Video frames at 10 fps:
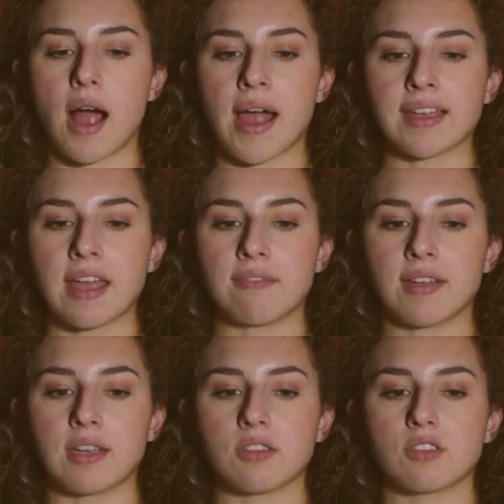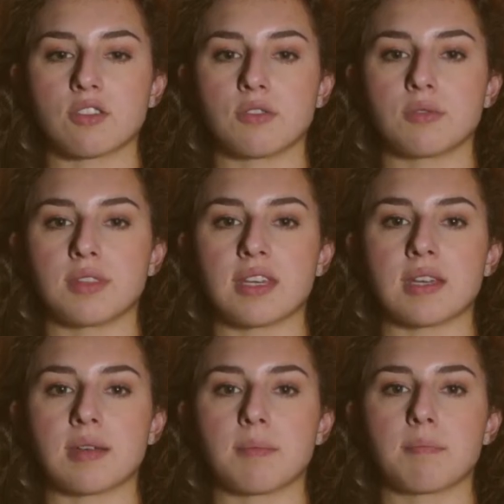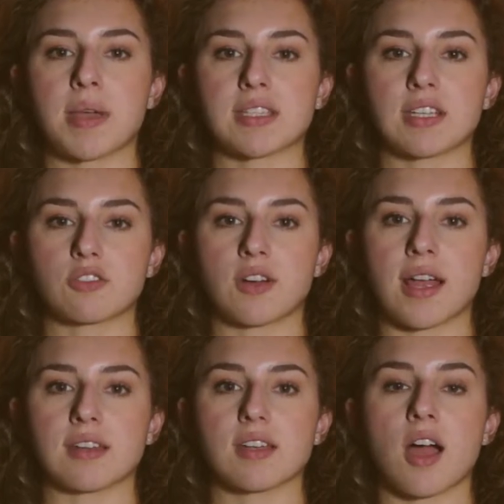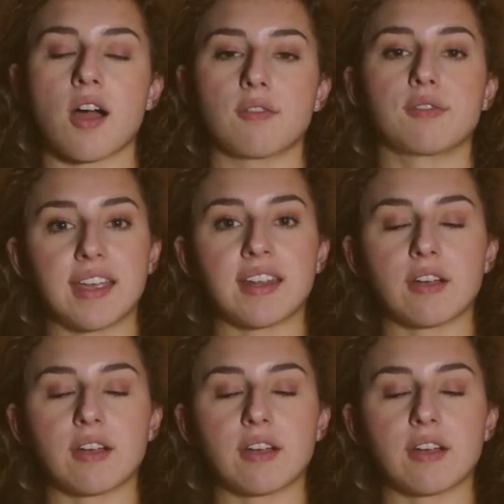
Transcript: I gave in to the basic trend of getting